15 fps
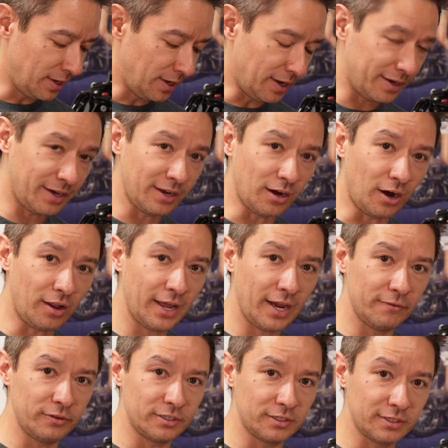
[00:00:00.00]
Again, I'll
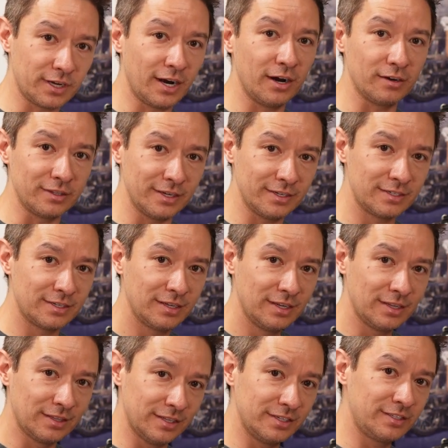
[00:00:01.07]
have this entire list
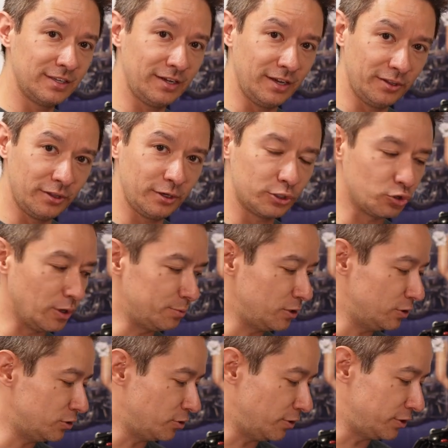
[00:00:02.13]
listed in the
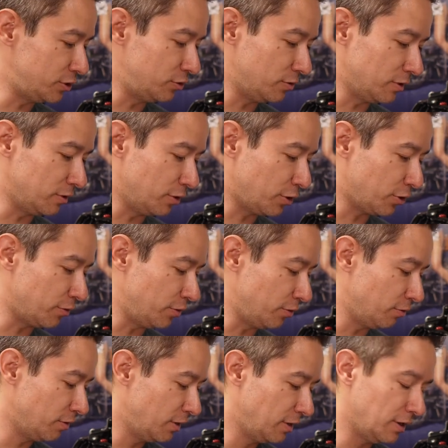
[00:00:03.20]
description so that you can look
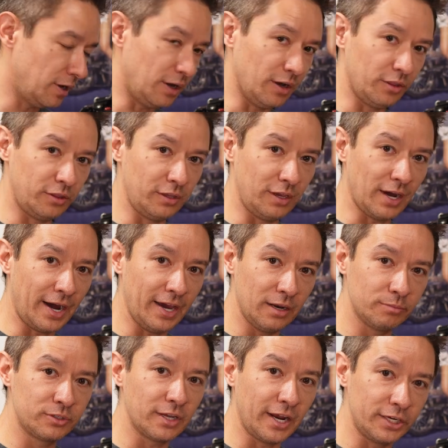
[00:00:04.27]
through the
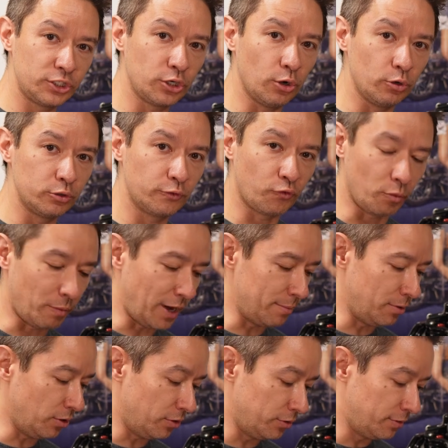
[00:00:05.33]
items that I chose for my
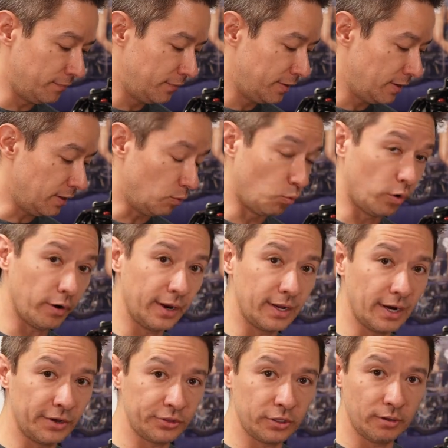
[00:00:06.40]
build, where I
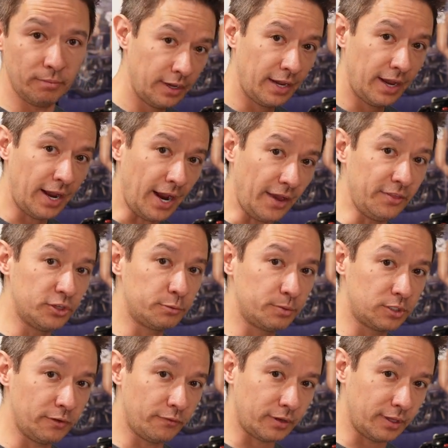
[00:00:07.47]
got them, and then
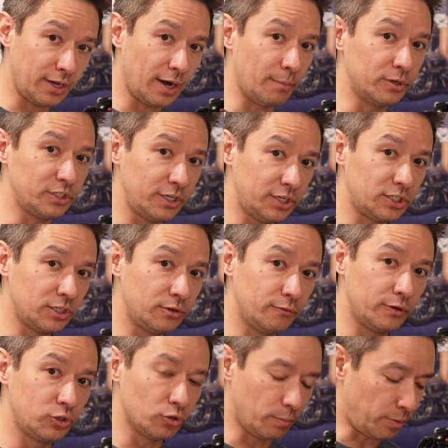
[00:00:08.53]
specifically how much each
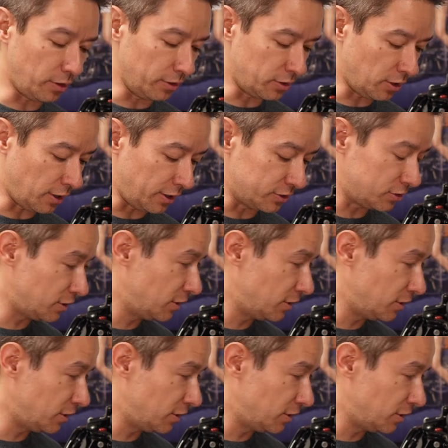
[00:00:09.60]
individual part cost.